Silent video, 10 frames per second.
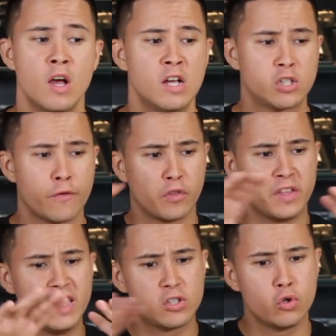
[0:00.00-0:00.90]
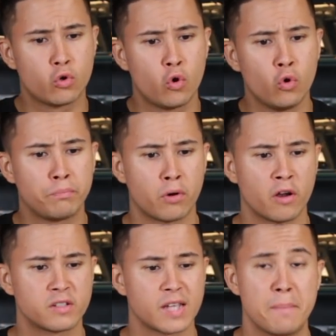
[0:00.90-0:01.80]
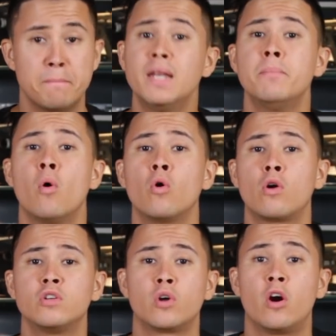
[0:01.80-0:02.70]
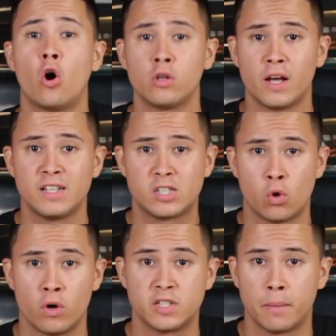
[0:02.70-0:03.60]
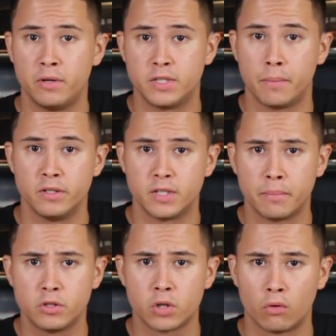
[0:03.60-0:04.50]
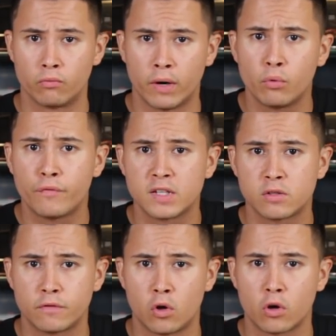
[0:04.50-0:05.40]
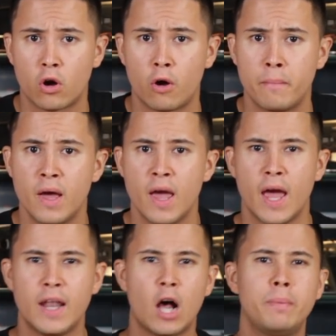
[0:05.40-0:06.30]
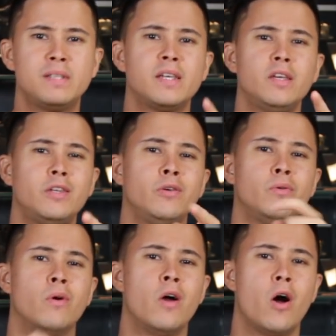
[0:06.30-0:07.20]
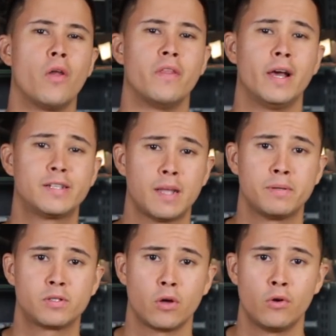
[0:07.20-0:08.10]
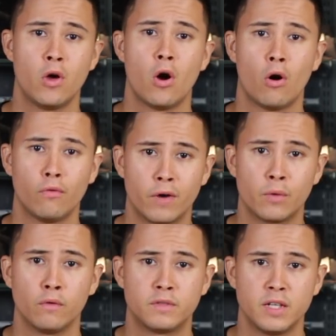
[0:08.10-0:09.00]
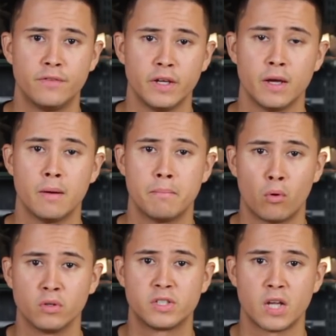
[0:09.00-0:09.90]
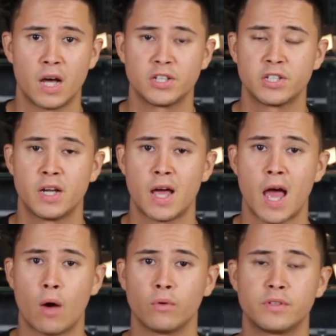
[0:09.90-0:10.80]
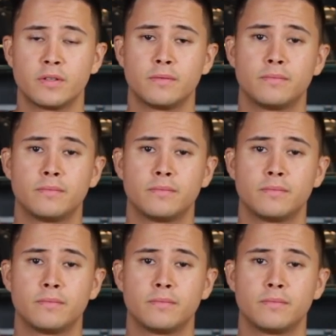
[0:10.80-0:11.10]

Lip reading: So for these two cool products and many more, go to our online store at www.redwolfairsoft.com and I'll be seeing you on the next episode of RedWolf TV. Porn Stash out.